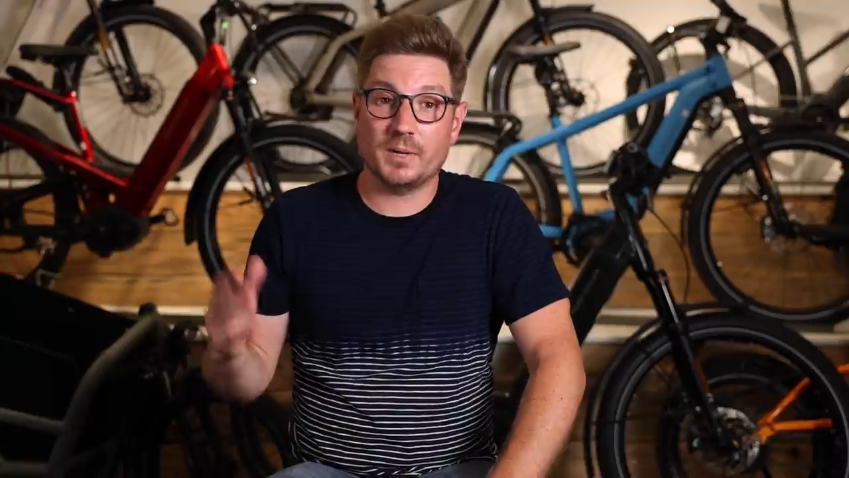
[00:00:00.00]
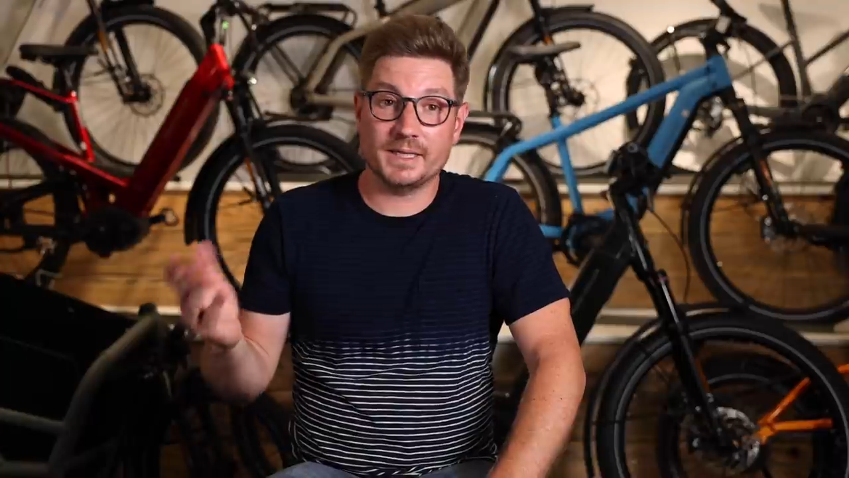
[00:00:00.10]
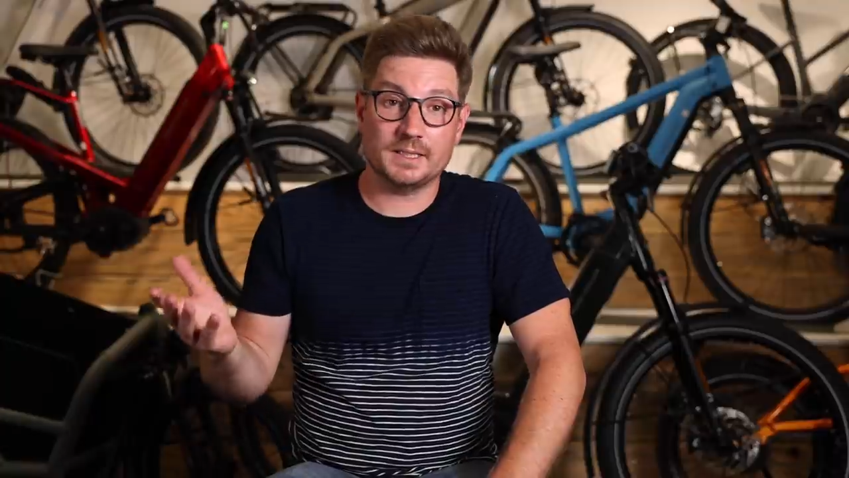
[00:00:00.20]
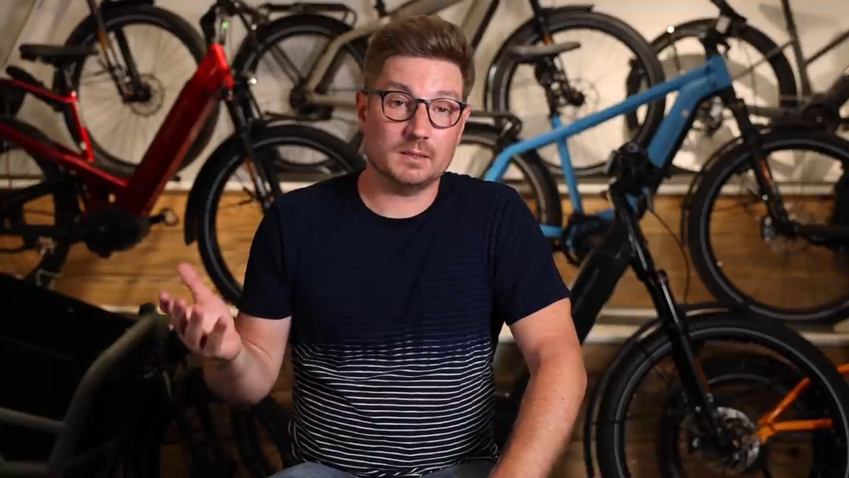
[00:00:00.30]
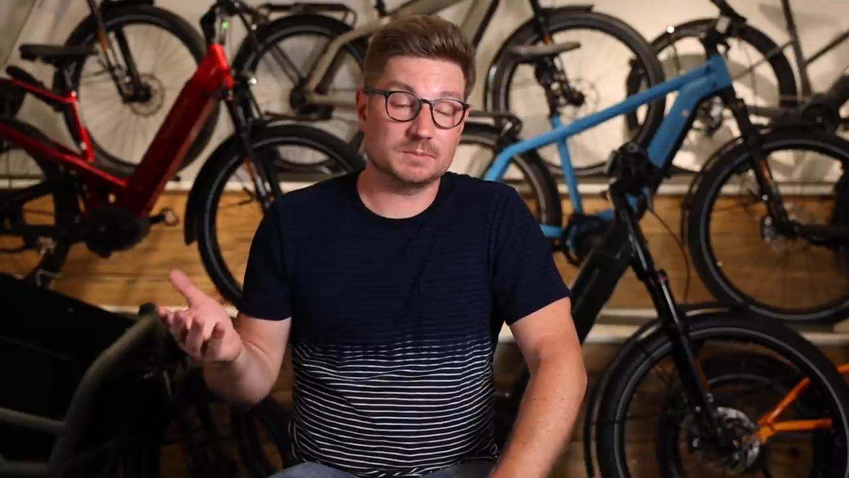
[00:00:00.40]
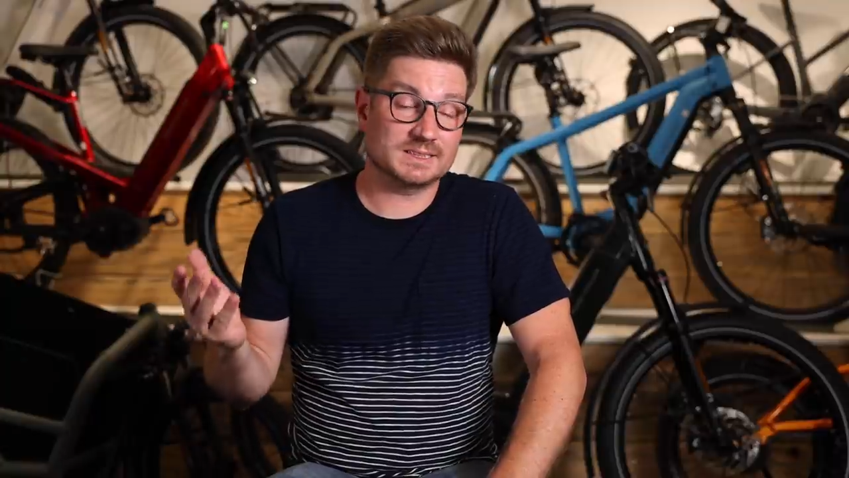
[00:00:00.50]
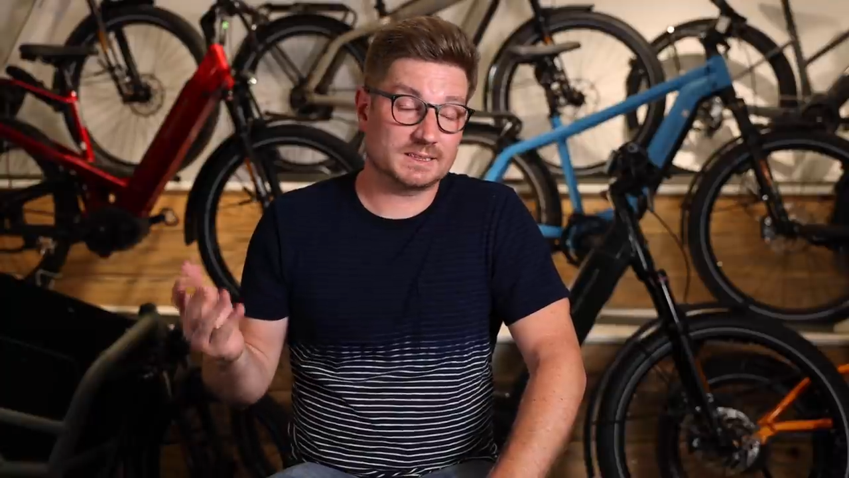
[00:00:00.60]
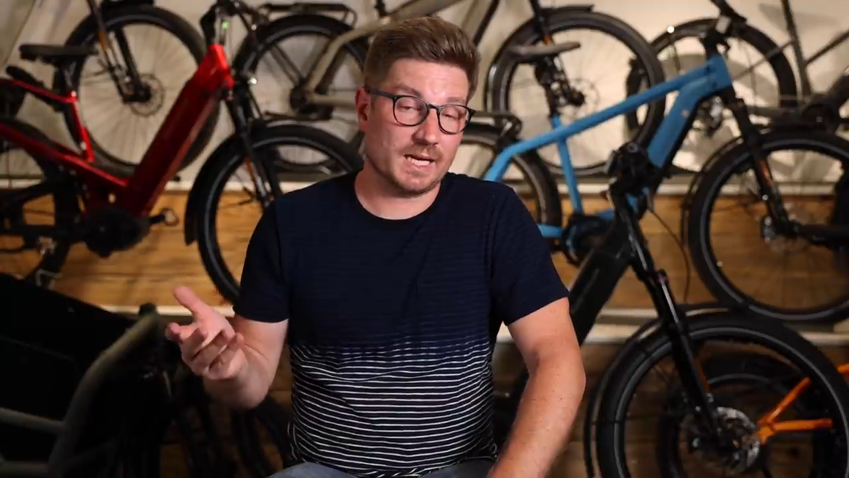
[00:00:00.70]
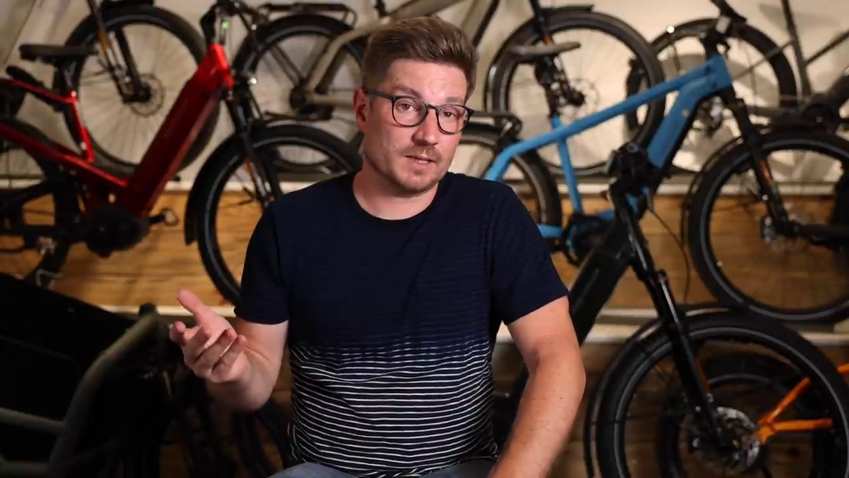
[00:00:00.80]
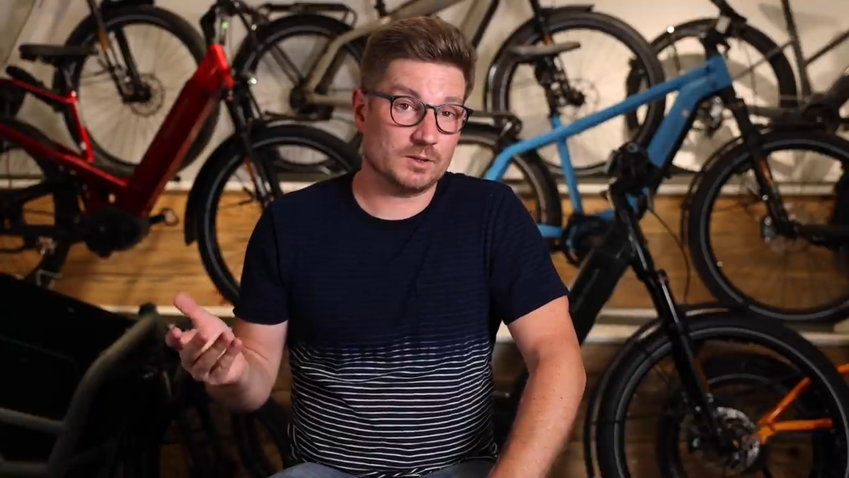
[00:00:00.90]
The bike comes
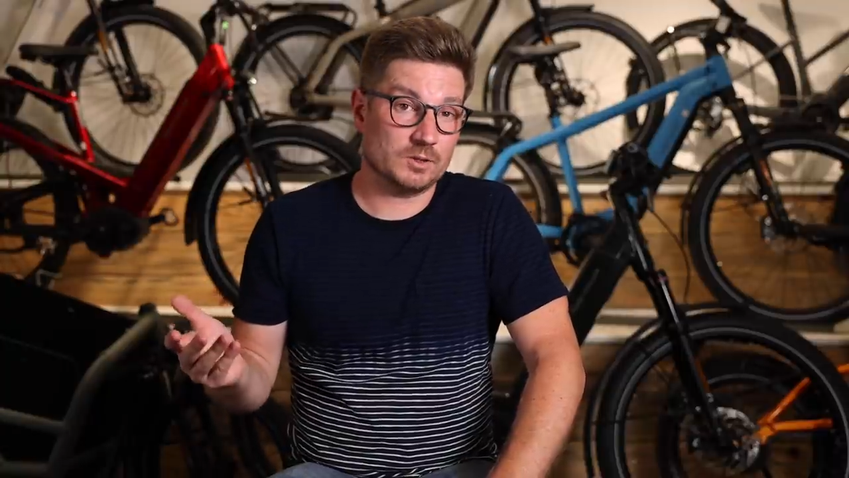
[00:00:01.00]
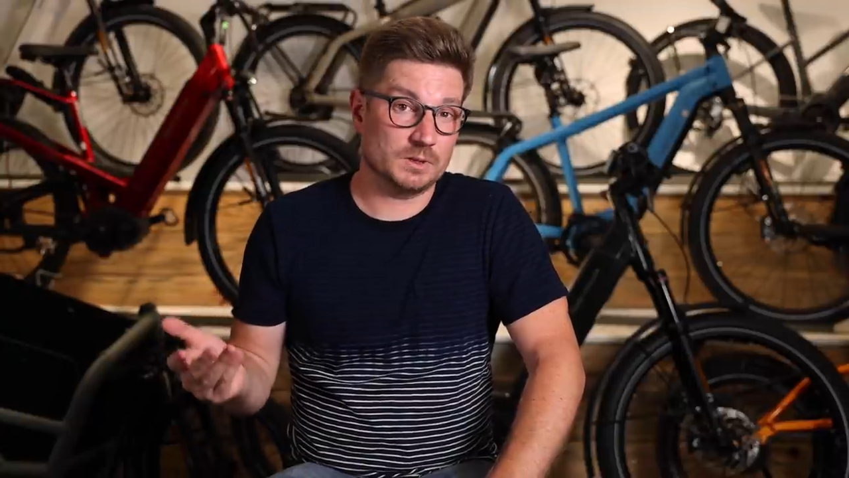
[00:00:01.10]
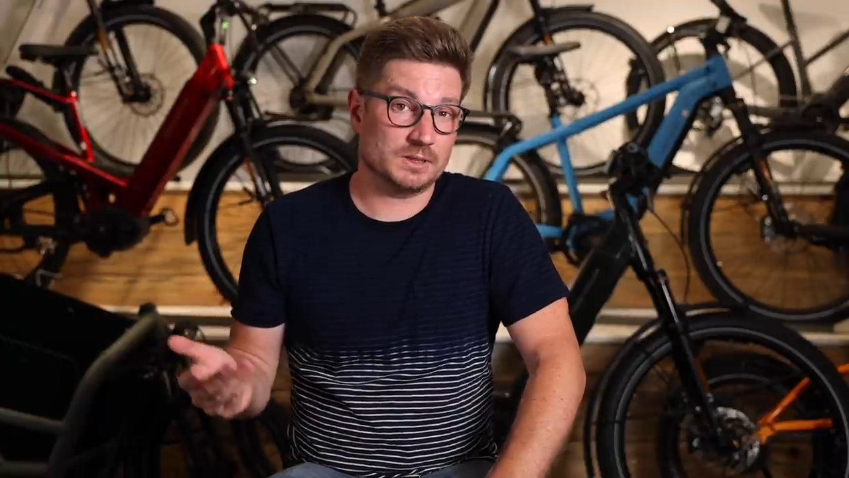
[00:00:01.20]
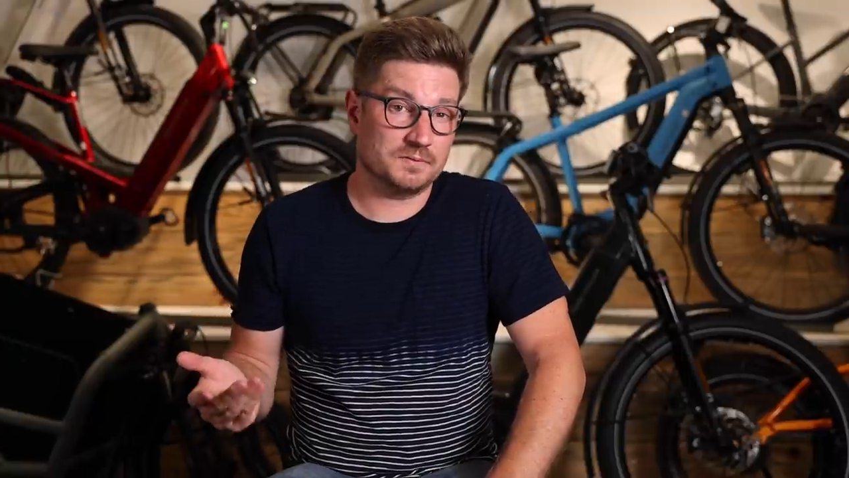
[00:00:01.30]
standard with